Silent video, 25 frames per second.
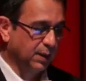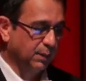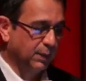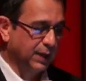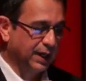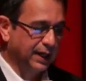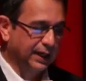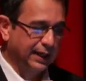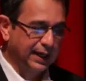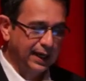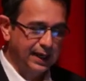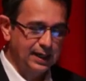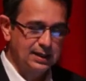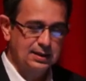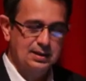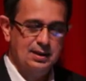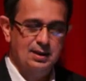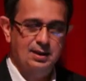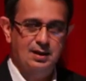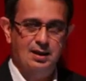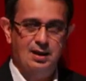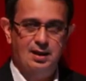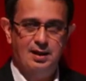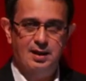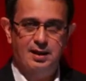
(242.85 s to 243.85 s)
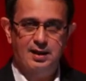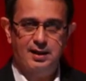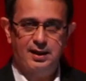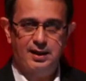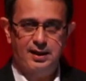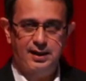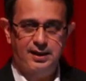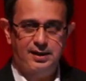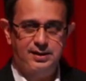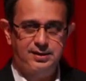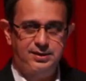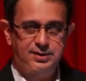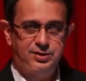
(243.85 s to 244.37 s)
But again,
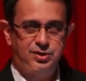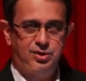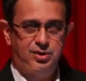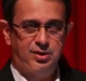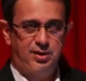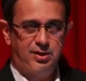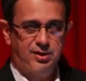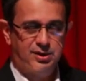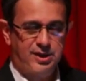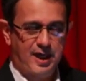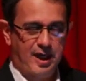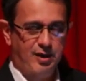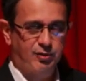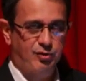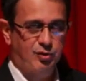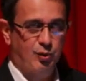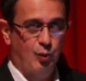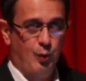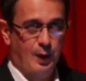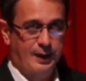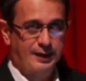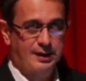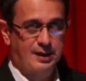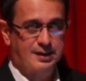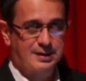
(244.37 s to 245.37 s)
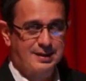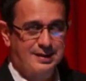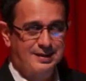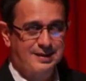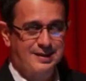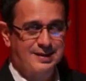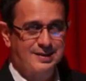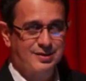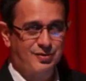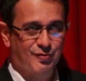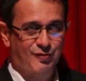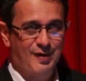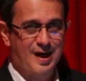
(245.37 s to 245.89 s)
it is down to whether this
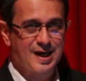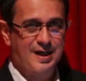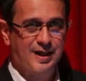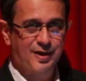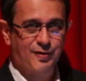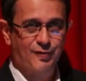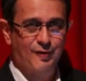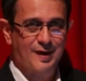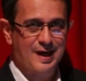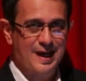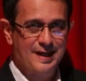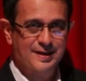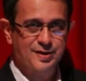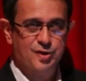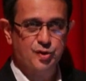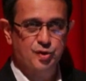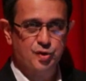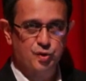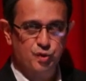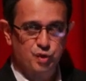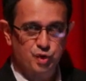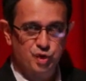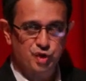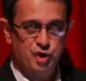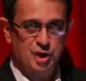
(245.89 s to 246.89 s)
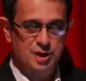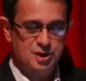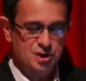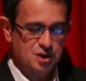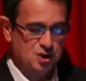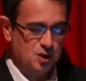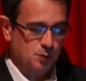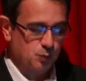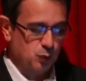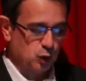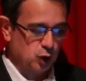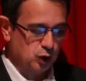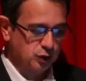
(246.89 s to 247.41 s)
is really related to just
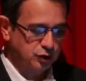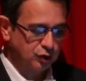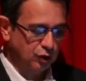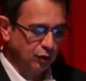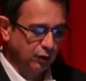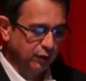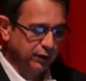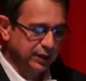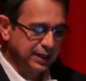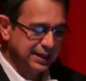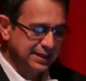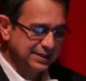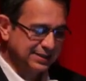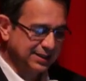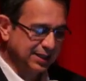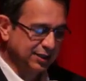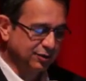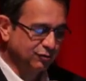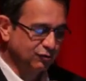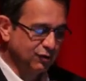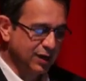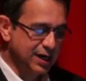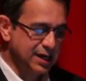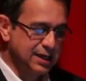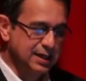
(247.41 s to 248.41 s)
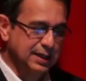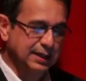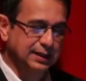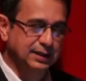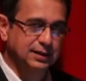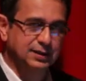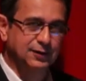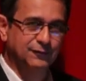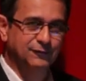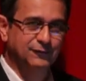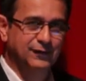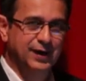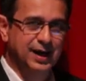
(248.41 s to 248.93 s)
the PODS, or is it really
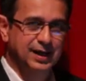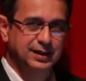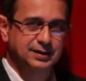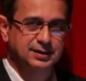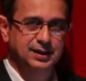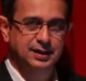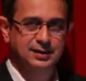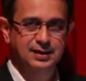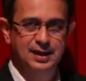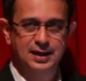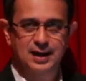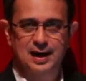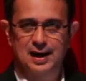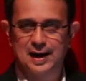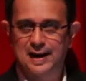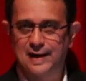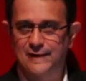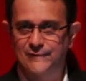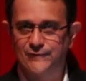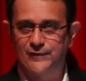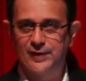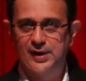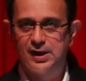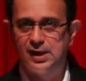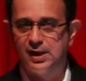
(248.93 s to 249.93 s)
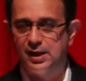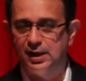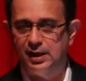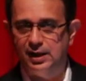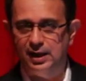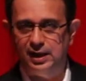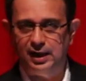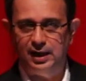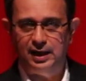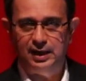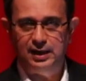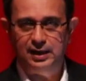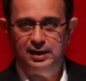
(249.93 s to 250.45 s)
the fact that they have
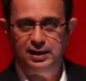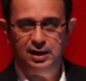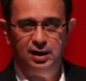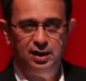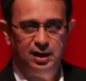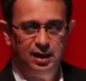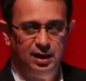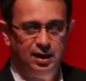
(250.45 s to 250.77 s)
a